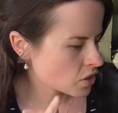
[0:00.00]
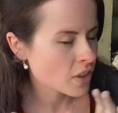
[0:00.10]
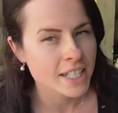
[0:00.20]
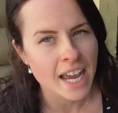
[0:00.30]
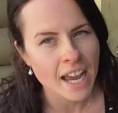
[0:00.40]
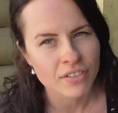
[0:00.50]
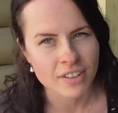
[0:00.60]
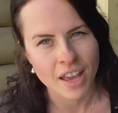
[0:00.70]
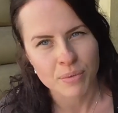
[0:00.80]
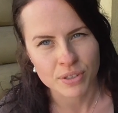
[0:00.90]
So the day after
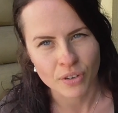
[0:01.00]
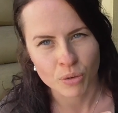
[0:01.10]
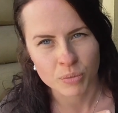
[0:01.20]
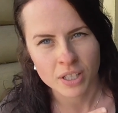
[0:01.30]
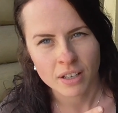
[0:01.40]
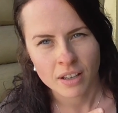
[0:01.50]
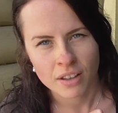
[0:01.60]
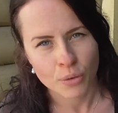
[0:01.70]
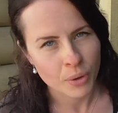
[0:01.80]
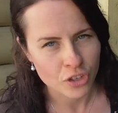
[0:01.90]
that was filmed,
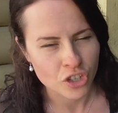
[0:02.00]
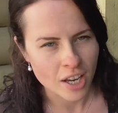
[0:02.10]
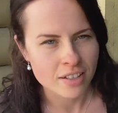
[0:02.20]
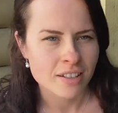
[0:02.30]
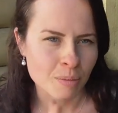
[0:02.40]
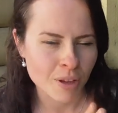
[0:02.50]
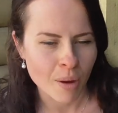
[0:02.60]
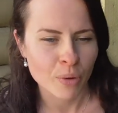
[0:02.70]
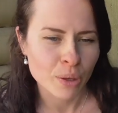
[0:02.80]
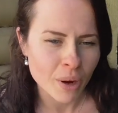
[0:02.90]
the weather changed and it
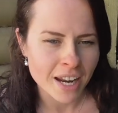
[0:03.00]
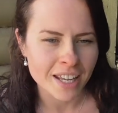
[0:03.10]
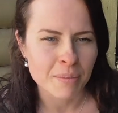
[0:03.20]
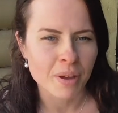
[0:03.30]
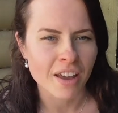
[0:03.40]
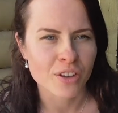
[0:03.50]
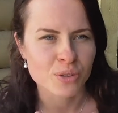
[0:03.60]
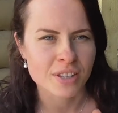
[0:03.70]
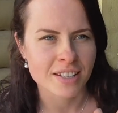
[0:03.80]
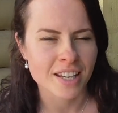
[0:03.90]
became really rainy, but I
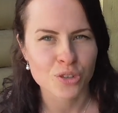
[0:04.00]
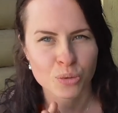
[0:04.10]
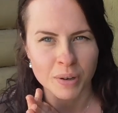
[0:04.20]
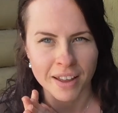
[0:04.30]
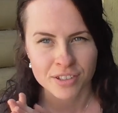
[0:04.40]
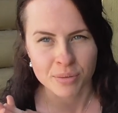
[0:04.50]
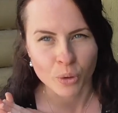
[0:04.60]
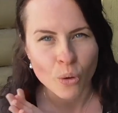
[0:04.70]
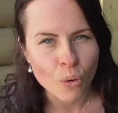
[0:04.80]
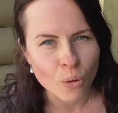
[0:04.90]
used that day to plant some
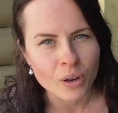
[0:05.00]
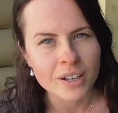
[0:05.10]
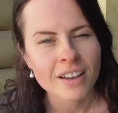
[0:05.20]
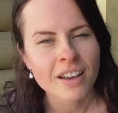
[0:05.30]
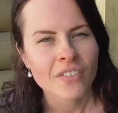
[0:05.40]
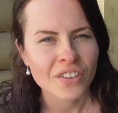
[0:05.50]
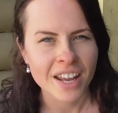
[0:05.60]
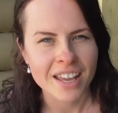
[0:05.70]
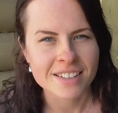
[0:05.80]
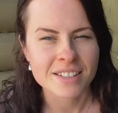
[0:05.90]
corn that
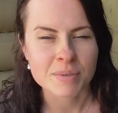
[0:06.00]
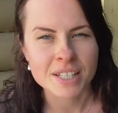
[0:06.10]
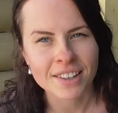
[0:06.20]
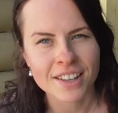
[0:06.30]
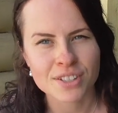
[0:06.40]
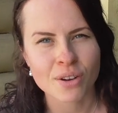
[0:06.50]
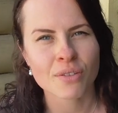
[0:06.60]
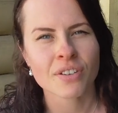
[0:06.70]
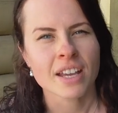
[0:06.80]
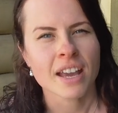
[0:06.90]
I had some seedlings of